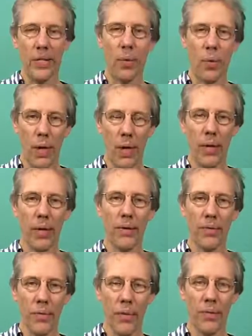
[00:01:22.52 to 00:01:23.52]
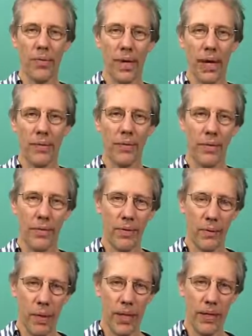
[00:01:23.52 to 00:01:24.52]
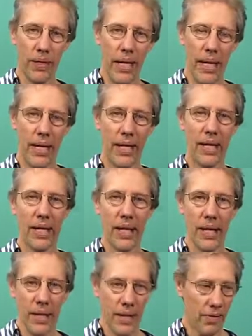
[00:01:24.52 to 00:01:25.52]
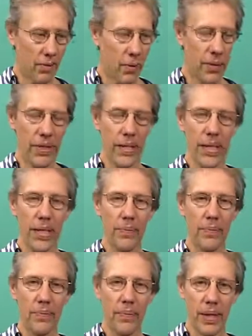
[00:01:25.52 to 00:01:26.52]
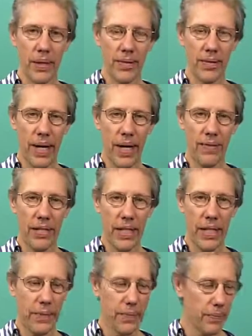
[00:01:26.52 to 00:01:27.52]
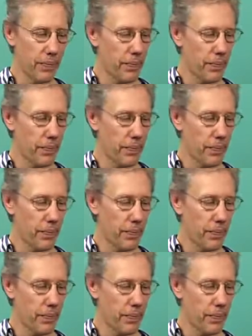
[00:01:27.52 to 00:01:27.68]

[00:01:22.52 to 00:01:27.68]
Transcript: That's a 1, 4, and 5. The 1 is an A, 4 is a D, and the 5 is an E.